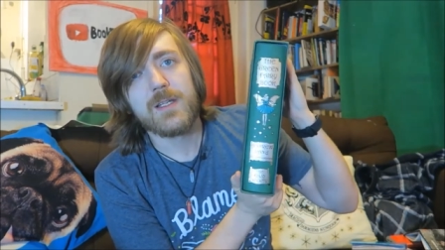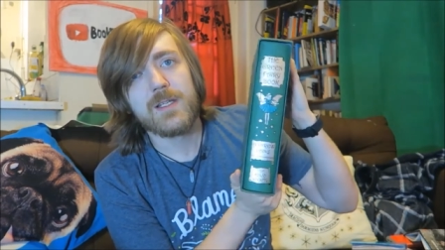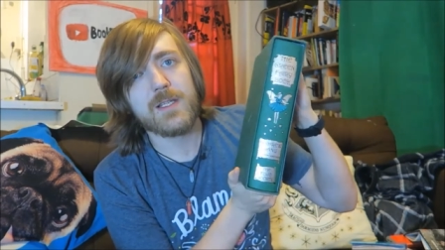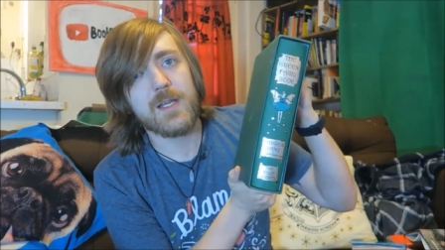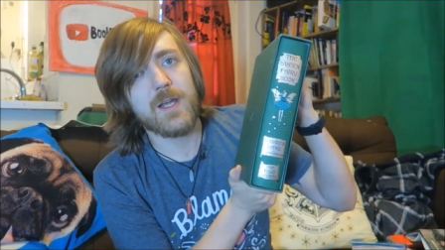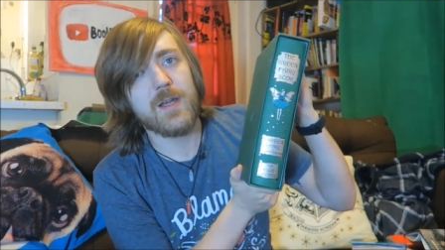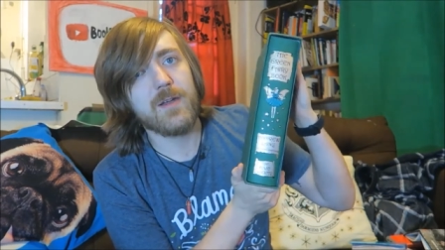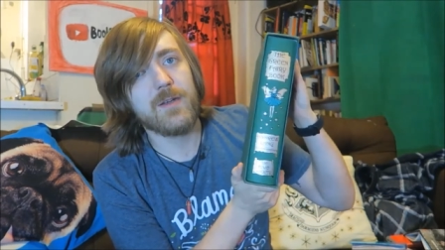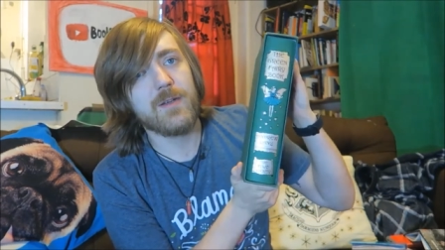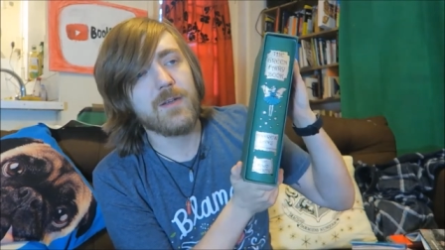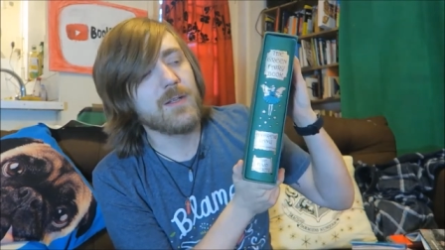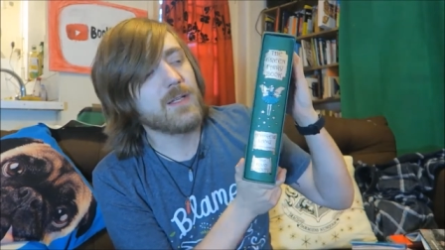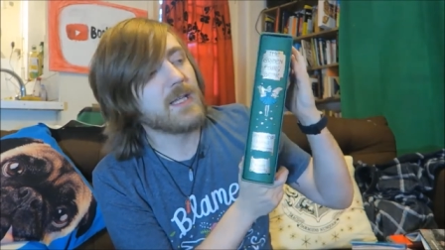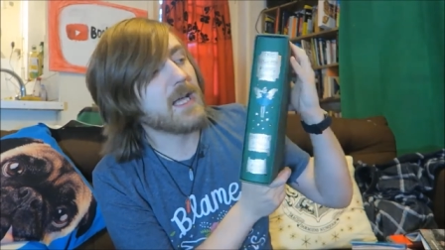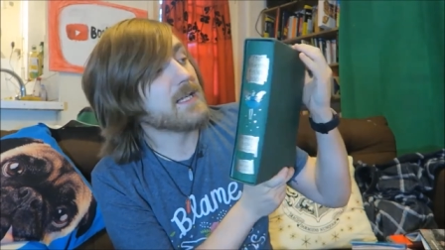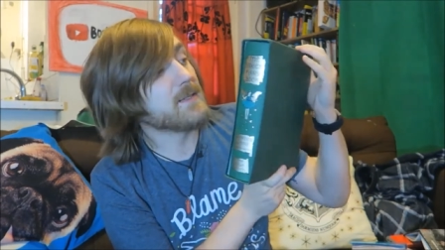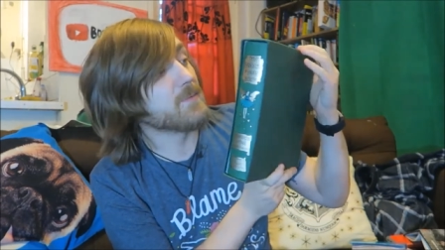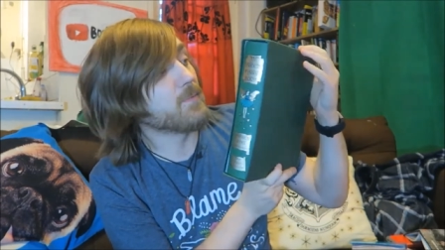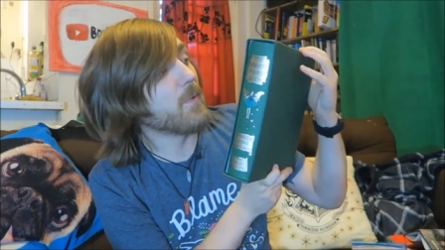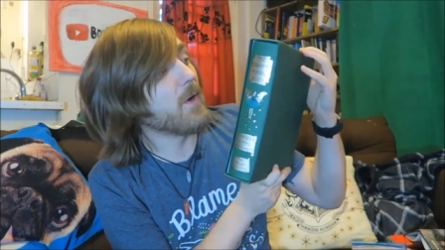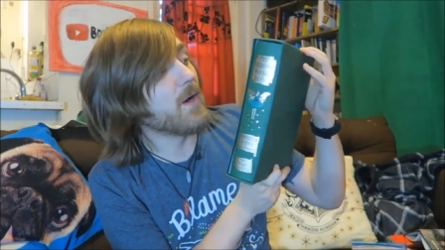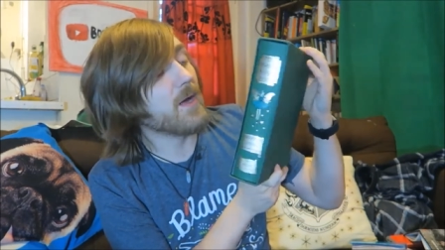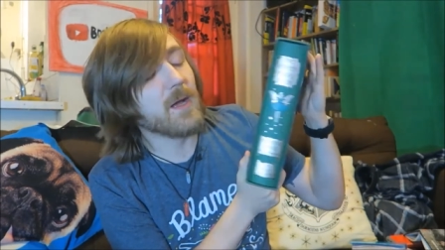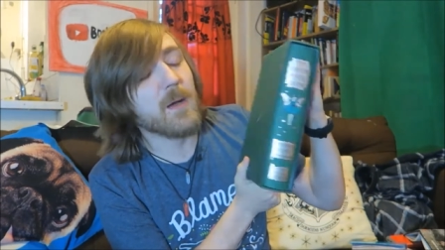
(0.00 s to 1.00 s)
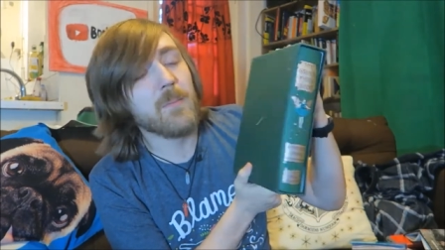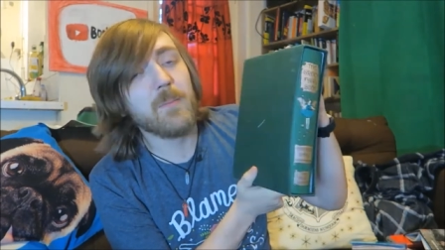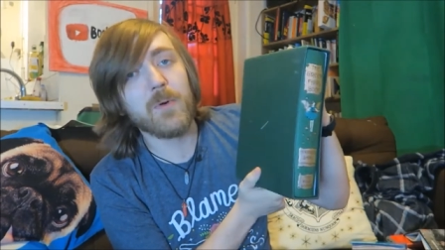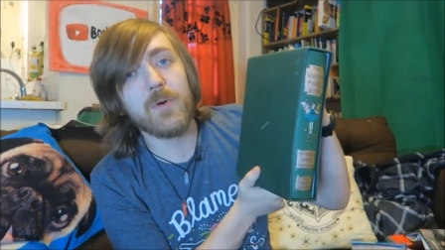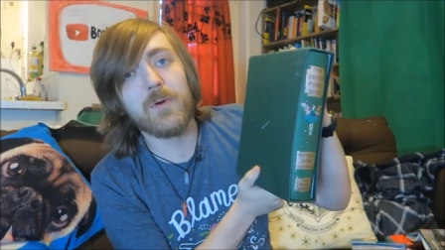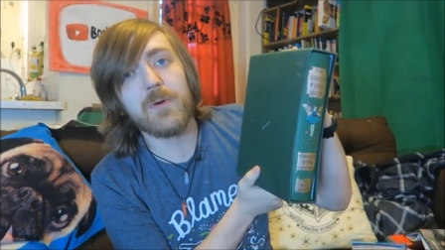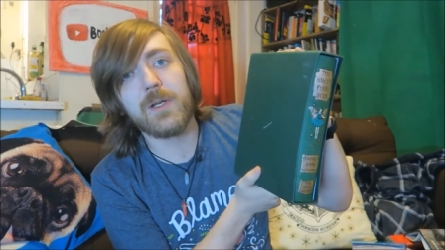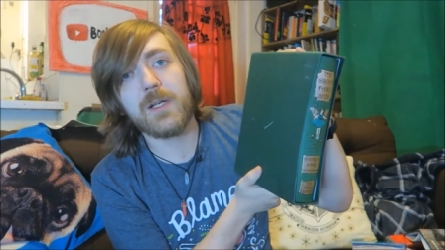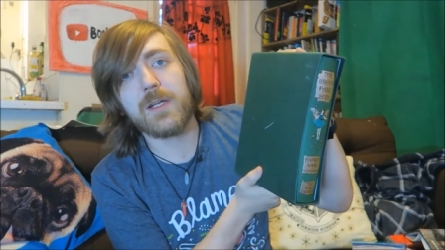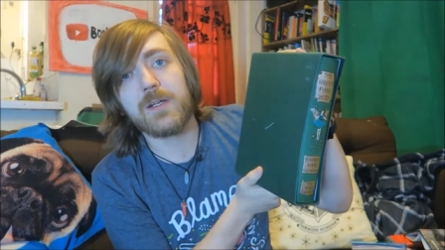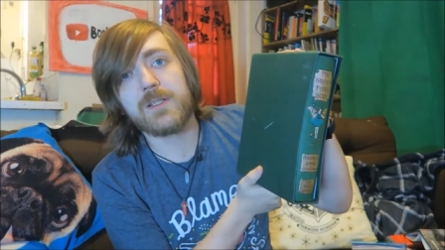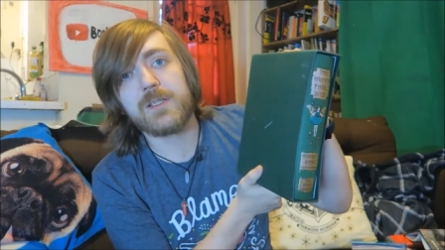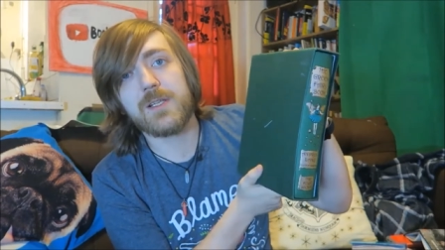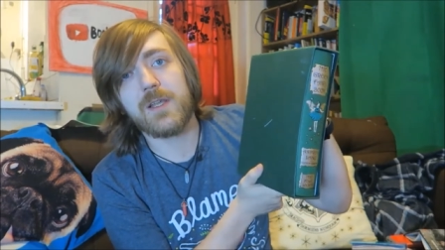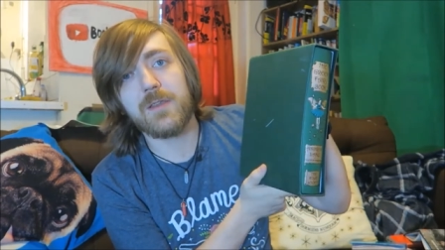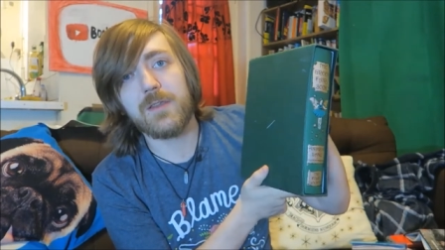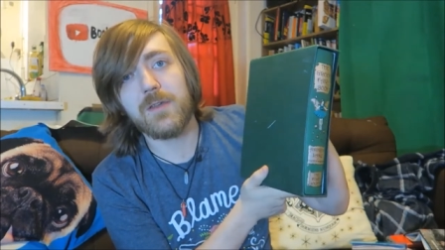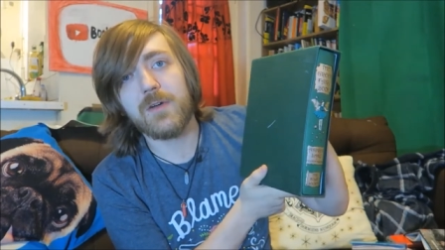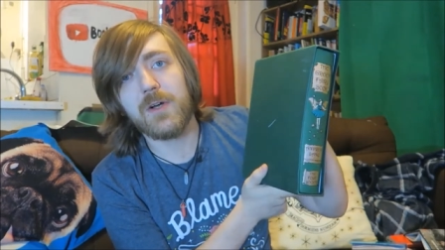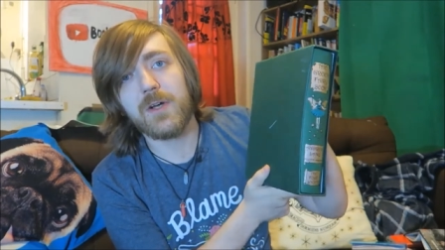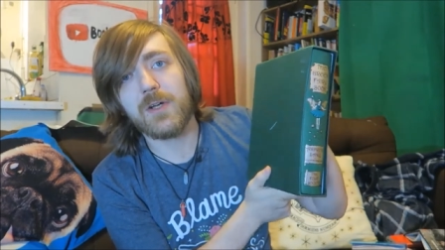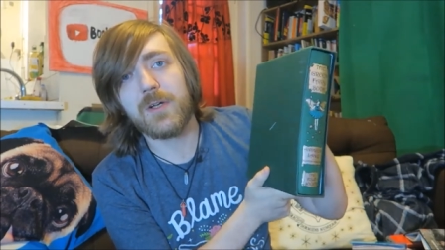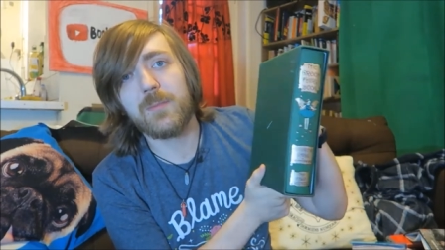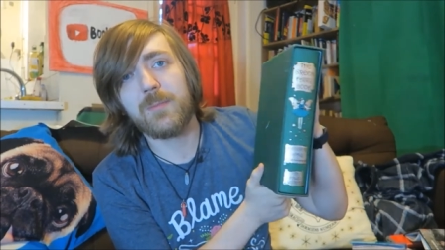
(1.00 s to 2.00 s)
So that's why I bought it, because
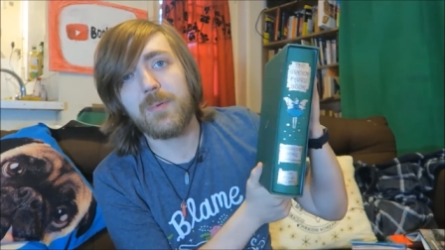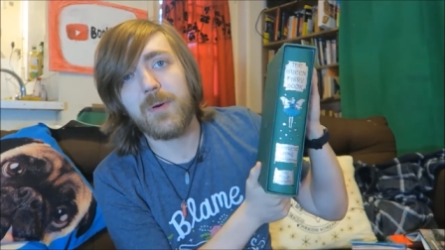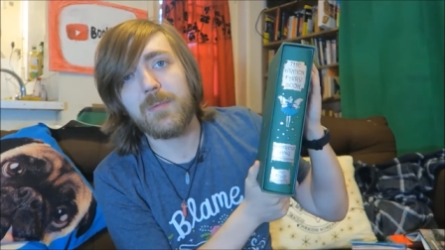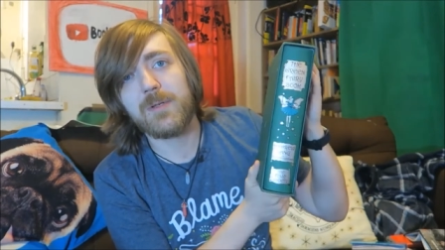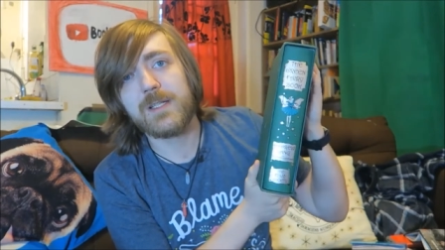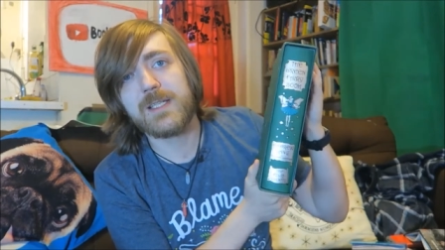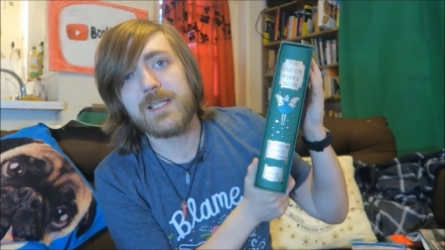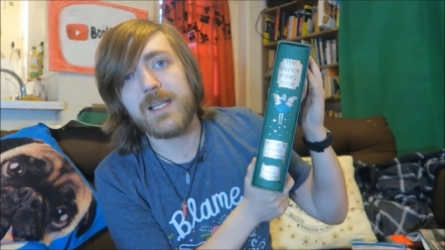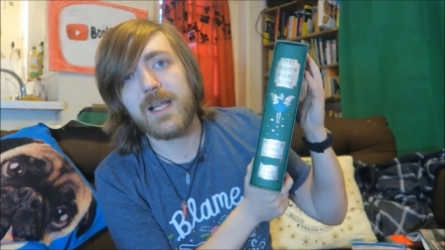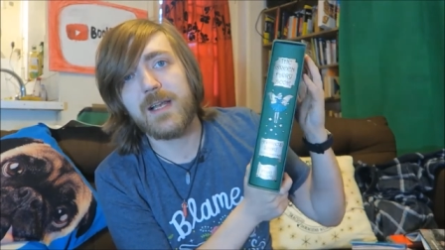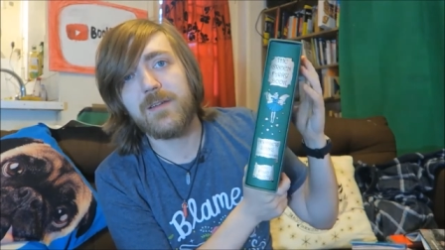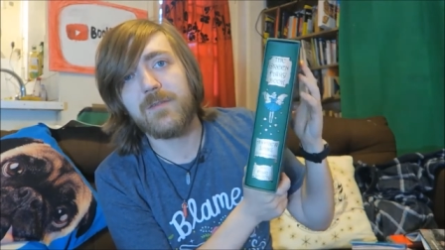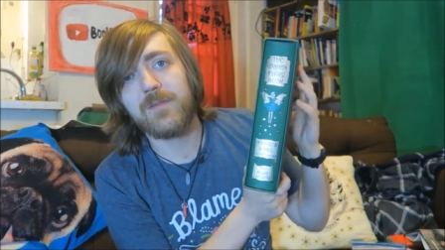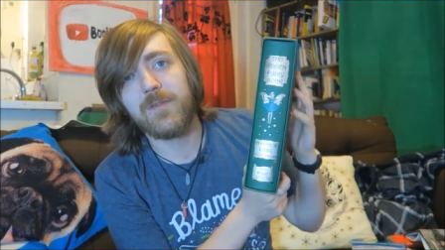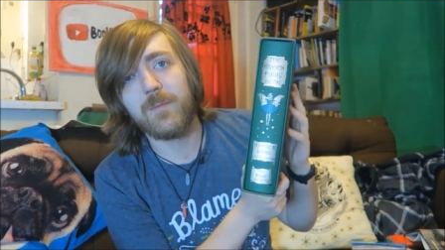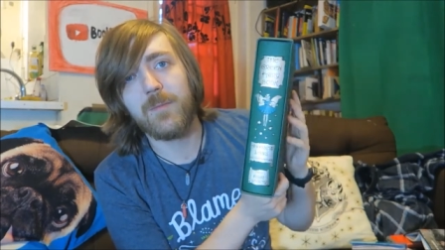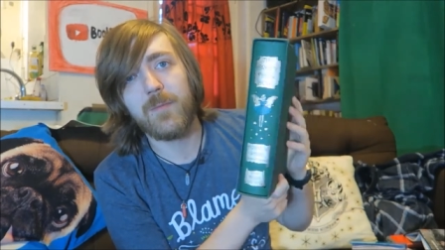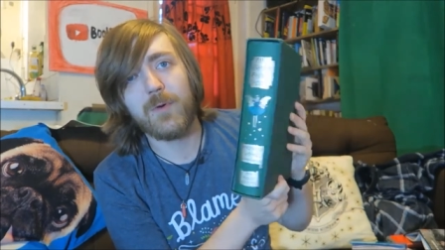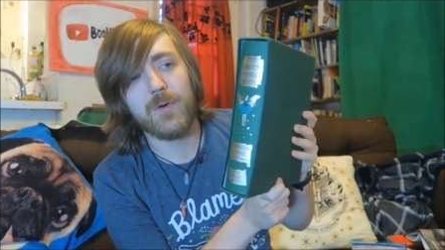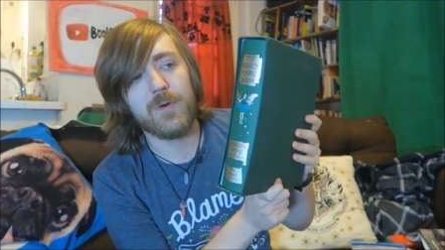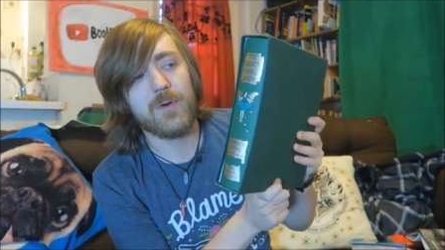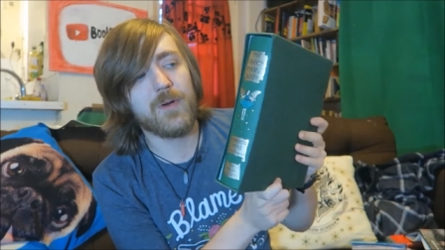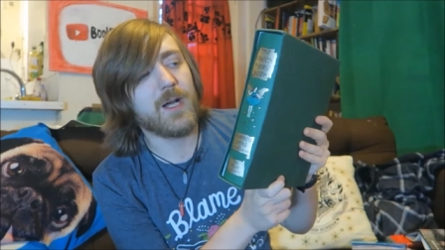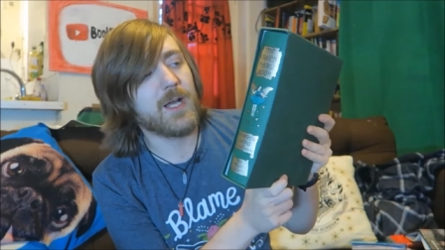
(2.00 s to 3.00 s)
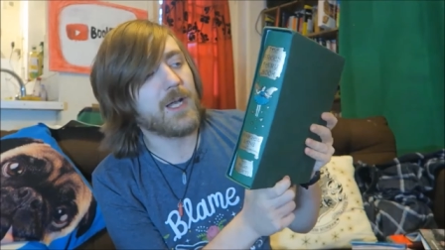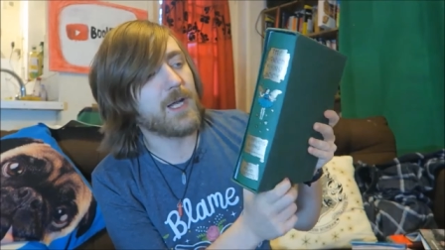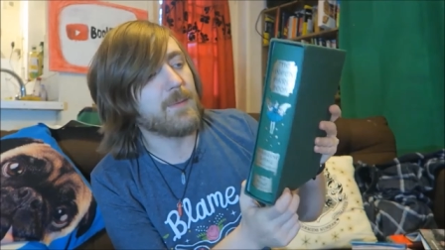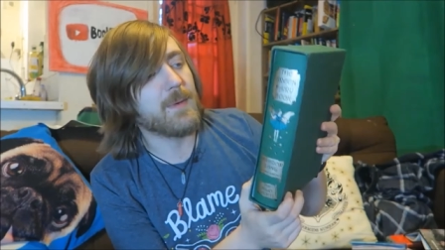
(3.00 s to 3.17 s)
I thought I could probably sell it for more.